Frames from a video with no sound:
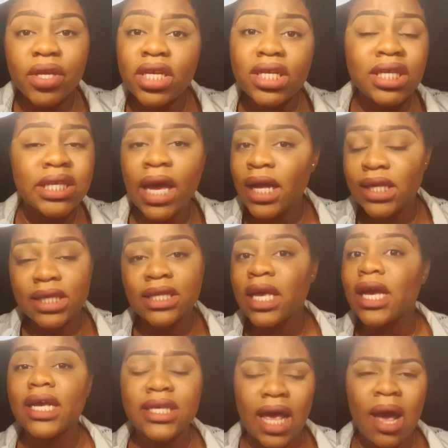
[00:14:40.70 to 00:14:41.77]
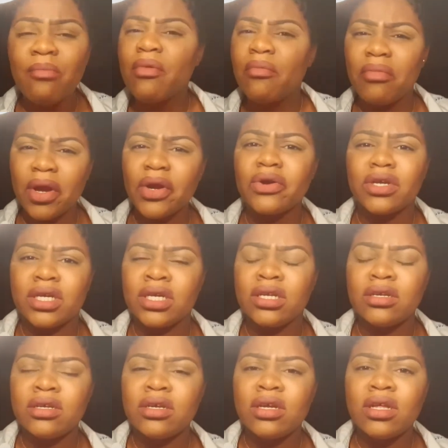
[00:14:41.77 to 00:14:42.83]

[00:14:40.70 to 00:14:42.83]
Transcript: And it's sad to say, because I'm American.